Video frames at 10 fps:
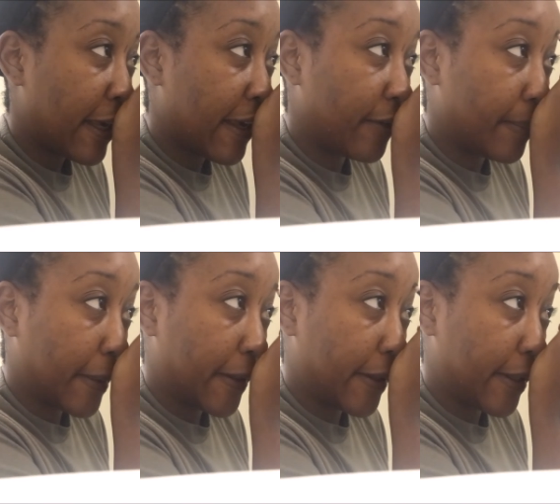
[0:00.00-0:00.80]
If you
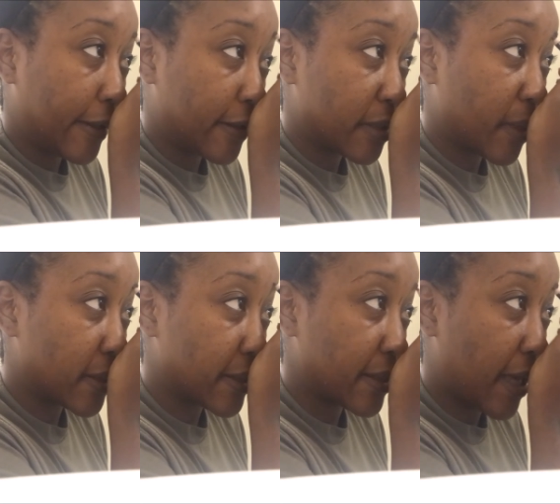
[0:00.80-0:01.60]
marry and your
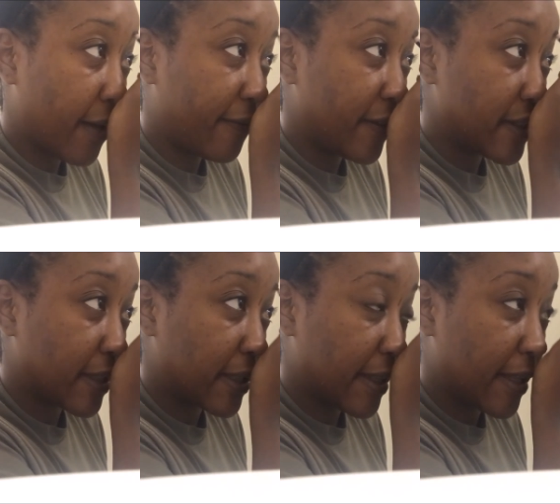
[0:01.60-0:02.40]
spouse is not physically